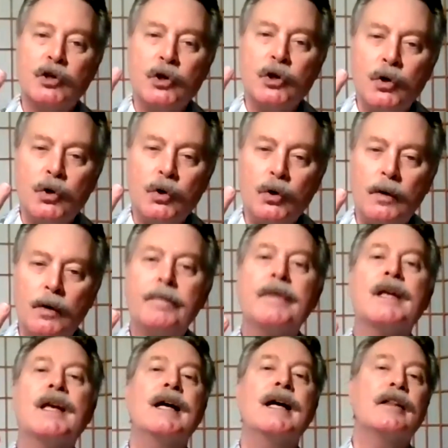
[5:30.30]
Two,
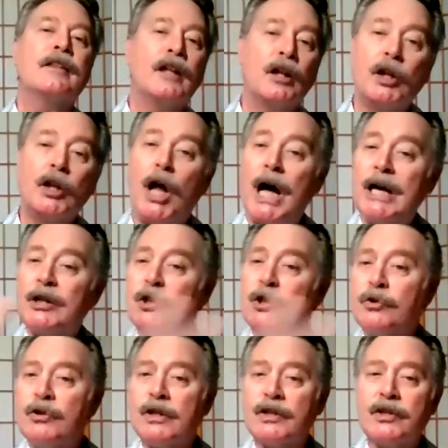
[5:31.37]
the
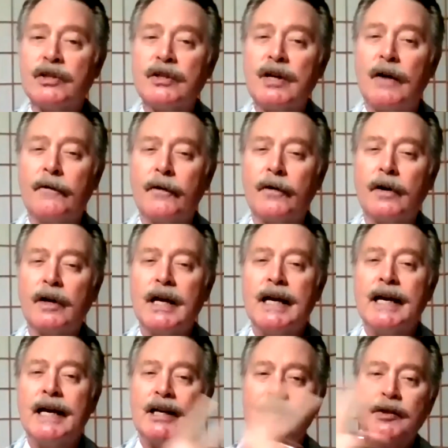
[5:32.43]
loss you just suffered
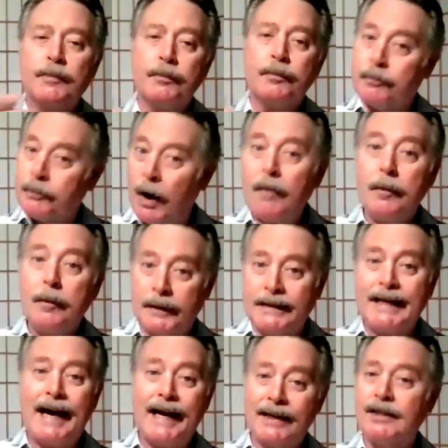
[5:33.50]
is
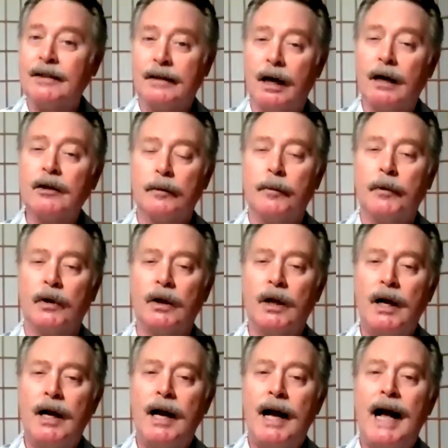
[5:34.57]
probably tax
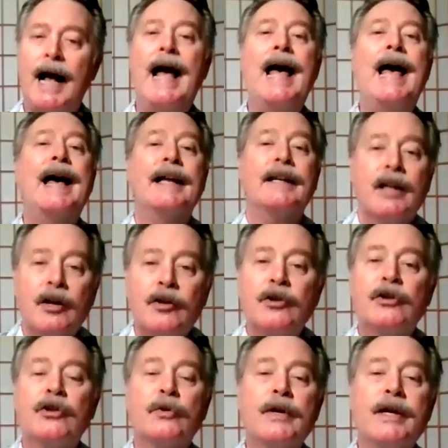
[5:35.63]
deductible. And
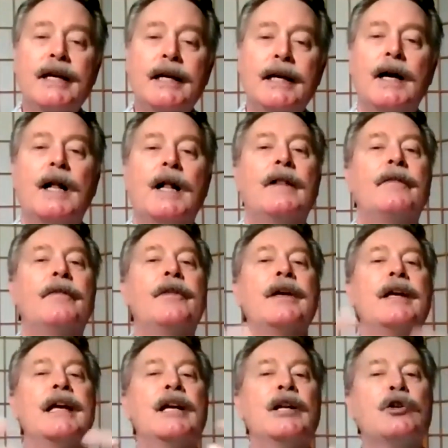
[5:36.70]
three,
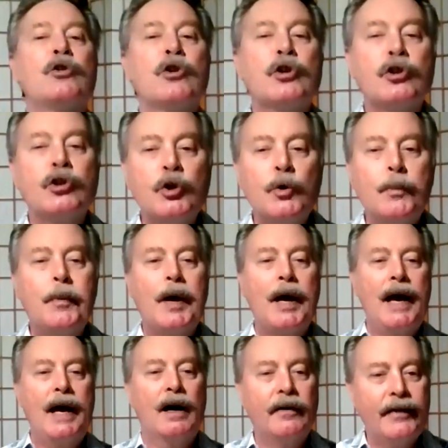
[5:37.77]
the interest you
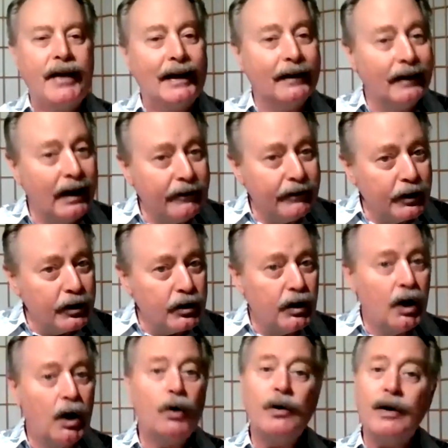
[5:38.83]
pay on that
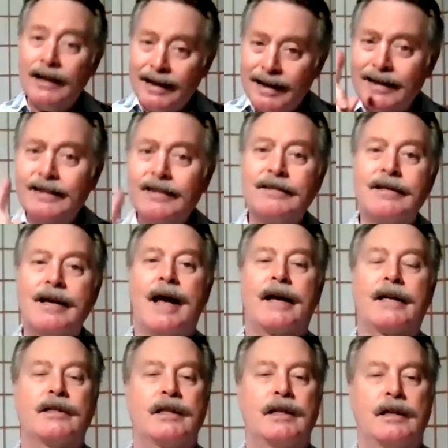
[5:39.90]
leverage loan is
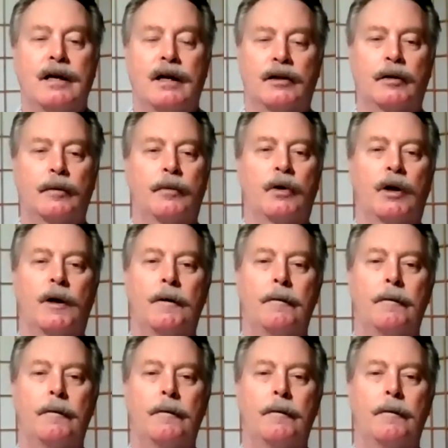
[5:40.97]
tax deductible.